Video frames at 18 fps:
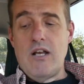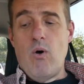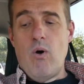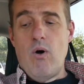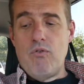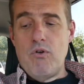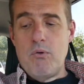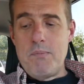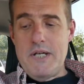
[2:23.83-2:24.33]
go
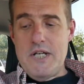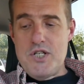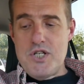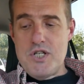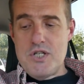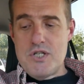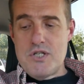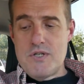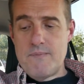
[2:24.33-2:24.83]
over
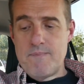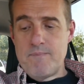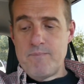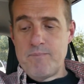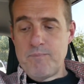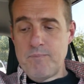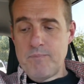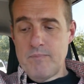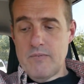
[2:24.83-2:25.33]
beaches.
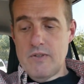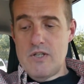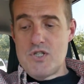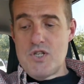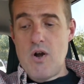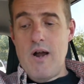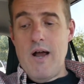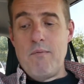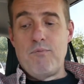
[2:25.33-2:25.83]

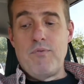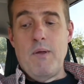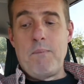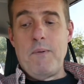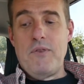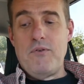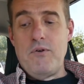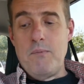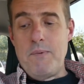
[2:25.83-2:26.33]
Sorry, I'm
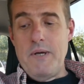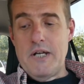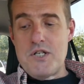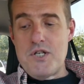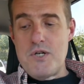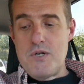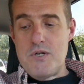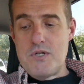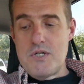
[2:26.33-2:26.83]
flipping through
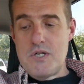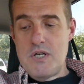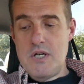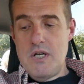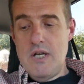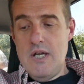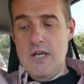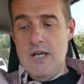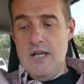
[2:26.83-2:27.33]
pictures.
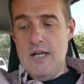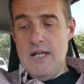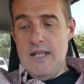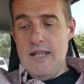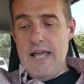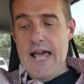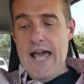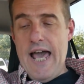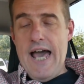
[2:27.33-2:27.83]

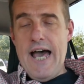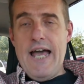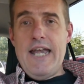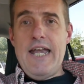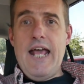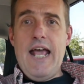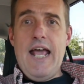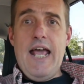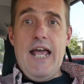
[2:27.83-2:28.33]
They had
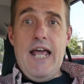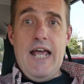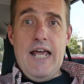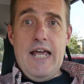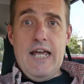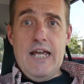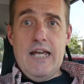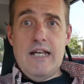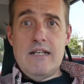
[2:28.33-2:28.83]

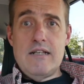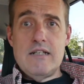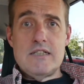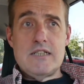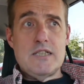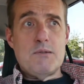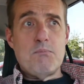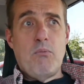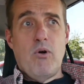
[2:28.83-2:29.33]

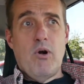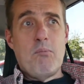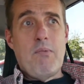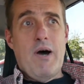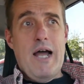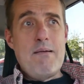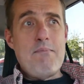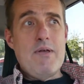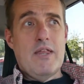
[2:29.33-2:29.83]
this is more
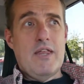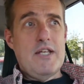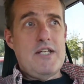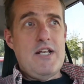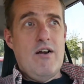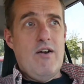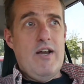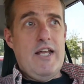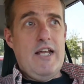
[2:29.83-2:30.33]
my
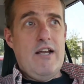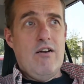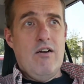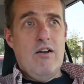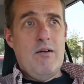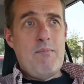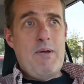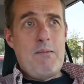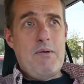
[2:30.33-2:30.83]
military
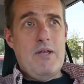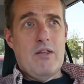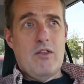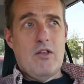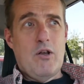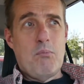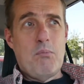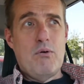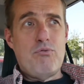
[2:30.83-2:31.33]
era, maybe a
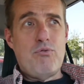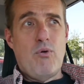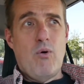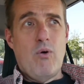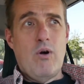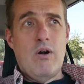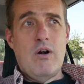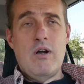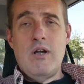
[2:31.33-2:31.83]
little
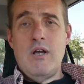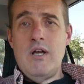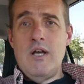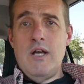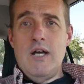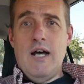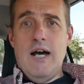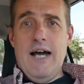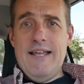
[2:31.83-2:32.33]
before.
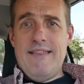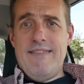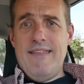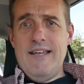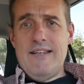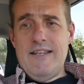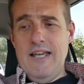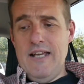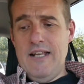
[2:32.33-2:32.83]
I
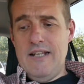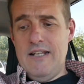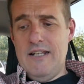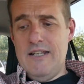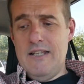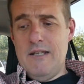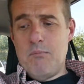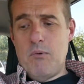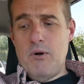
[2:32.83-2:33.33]
think the
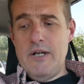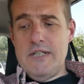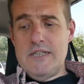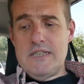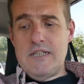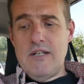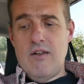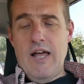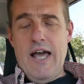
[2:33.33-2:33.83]
Marines
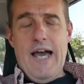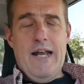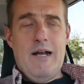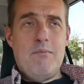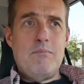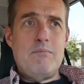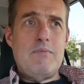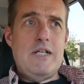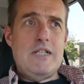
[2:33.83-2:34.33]
still had
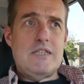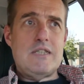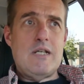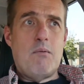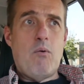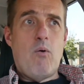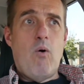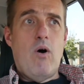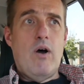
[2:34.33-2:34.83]
them in
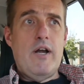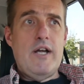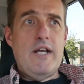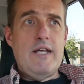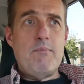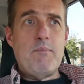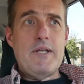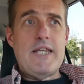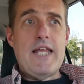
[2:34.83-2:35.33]
some
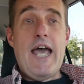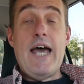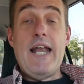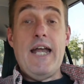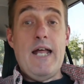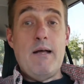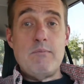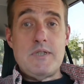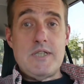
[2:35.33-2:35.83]
quantity, but they had
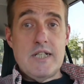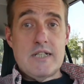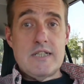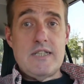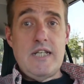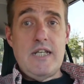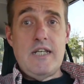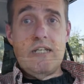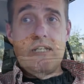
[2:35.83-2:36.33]
an
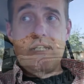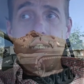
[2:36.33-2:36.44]
M60